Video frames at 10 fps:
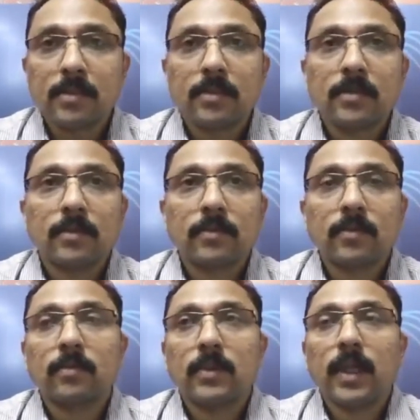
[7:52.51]
So they
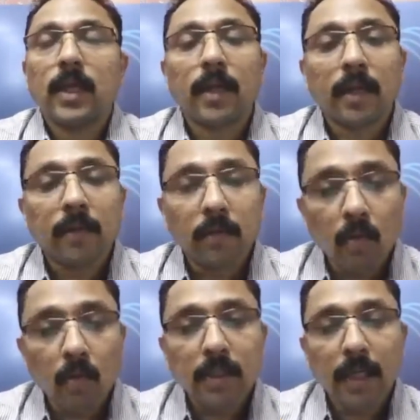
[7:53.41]
are, I know that
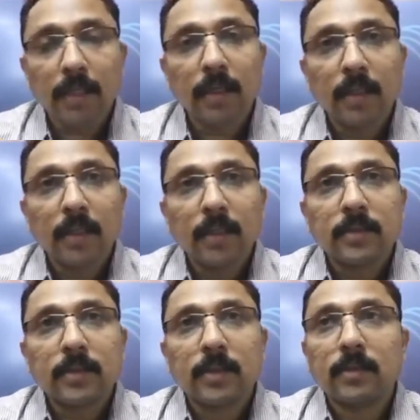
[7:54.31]
see,
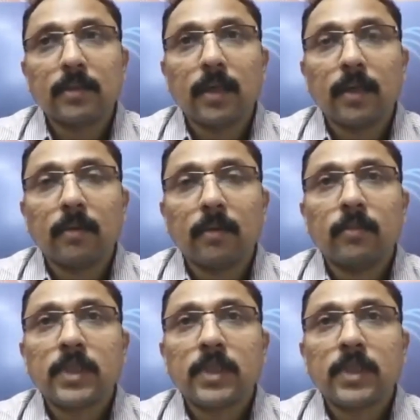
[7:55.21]
missions,